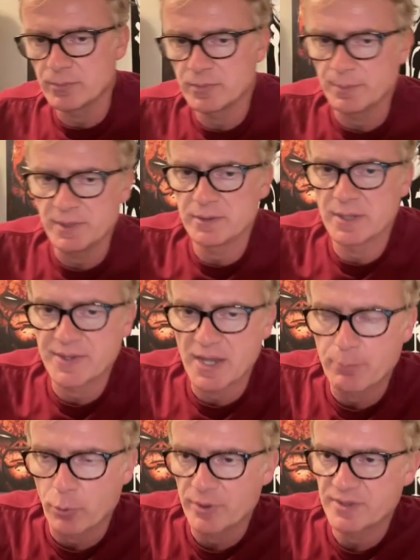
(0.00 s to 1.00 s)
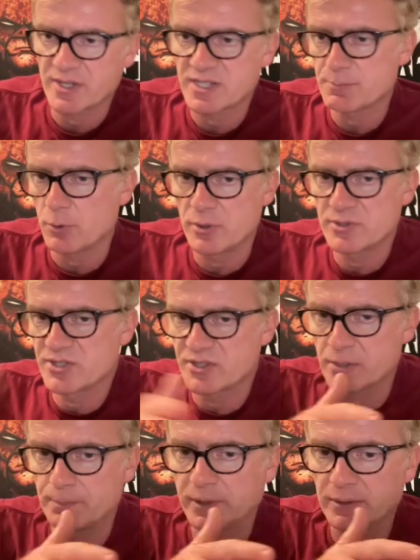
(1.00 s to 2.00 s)
I mean, at that point, it's like Spawn's
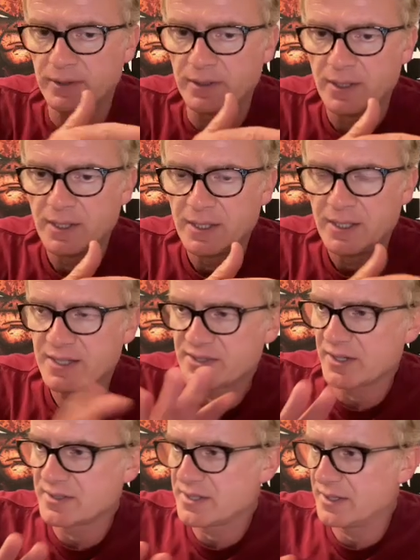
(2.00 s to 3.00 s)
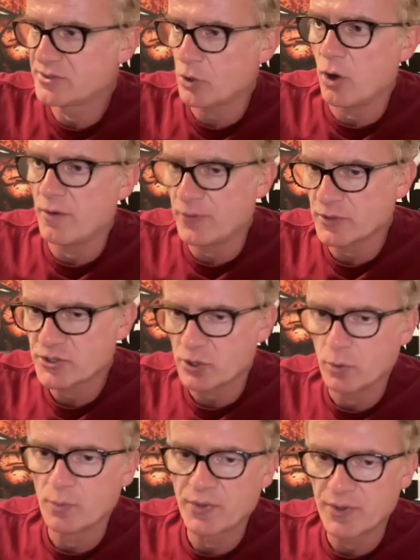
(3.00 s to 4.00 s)
just completely, it's like it's off on its
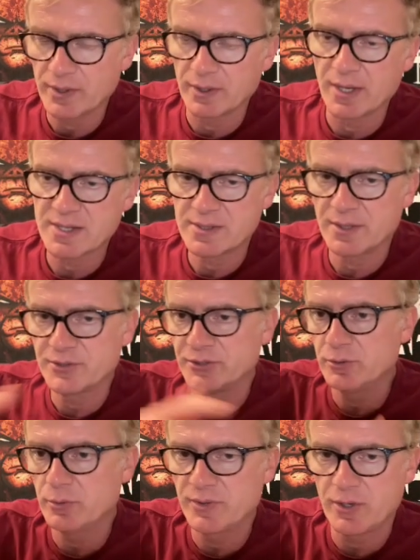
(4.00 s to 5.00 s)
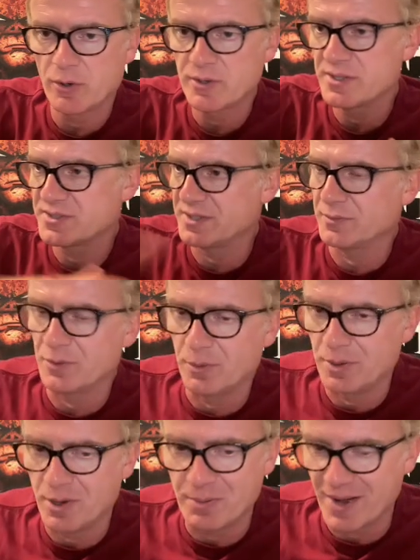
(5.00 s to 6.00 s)
own thing. It has nothing to do with the audience even.
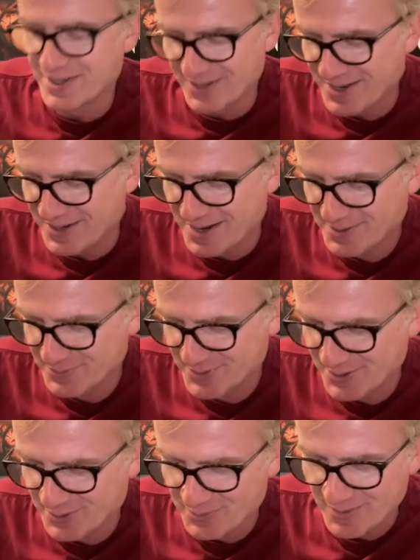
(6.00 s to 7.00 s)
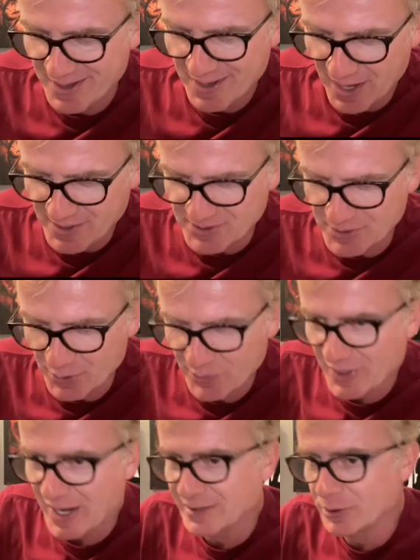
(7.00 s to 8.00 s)
I don't even know. I just know
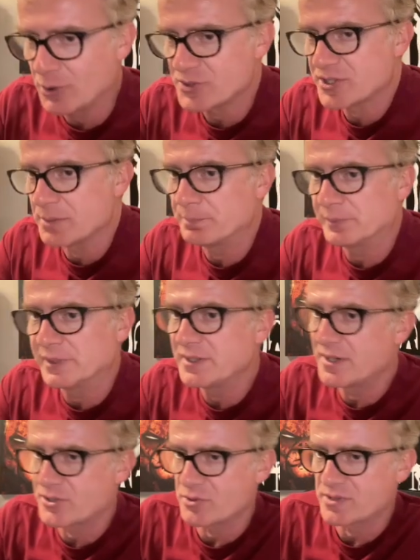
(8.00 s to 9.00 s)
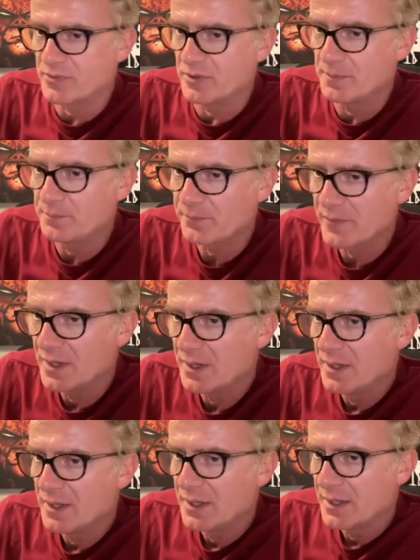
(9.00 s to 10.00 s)
that I lost complete interest for it.
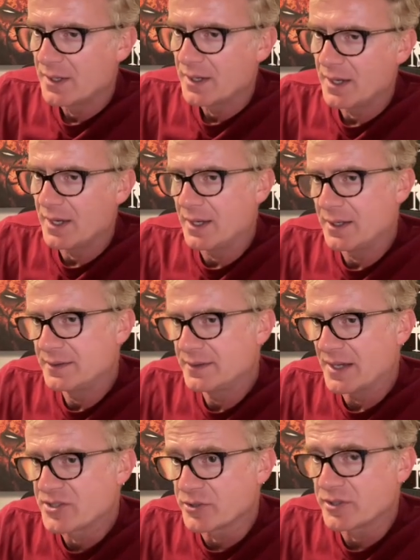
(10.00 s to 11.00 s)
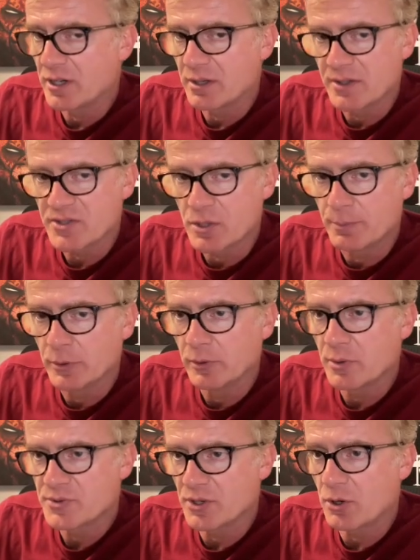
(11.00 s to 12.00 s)
And that's good to hear because
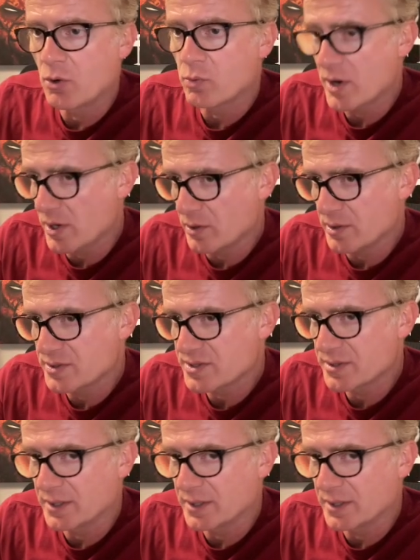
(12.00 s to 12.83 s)
Capullo is a great artist.